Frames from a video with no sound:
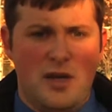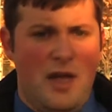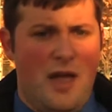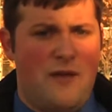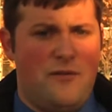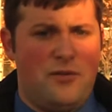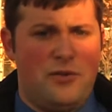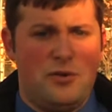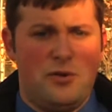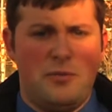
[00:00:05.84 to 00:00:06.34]

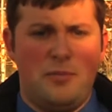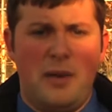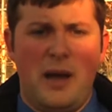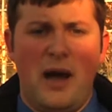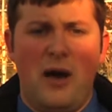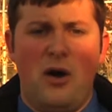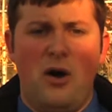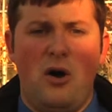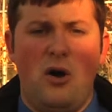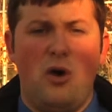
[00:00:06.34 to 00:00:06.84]
Every year,
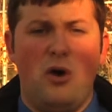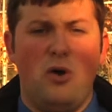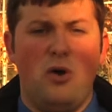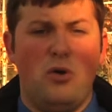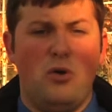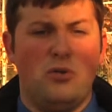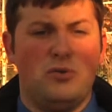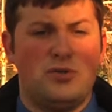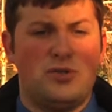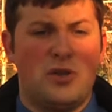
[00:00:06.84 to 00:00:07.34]
Pao Hall
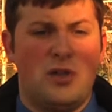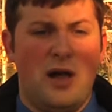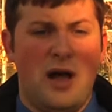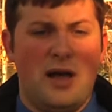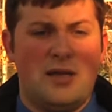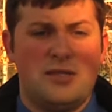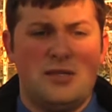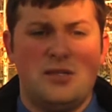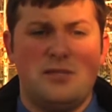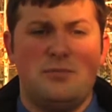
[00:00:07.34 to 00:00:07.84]
holds
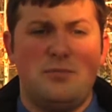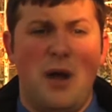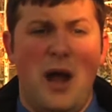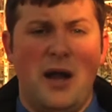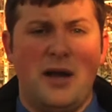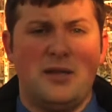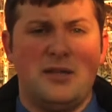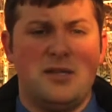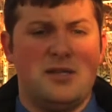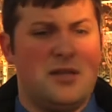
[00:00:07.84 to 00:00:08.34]
classes,
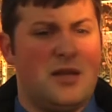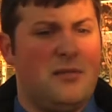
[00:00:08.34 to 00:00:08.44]
practices,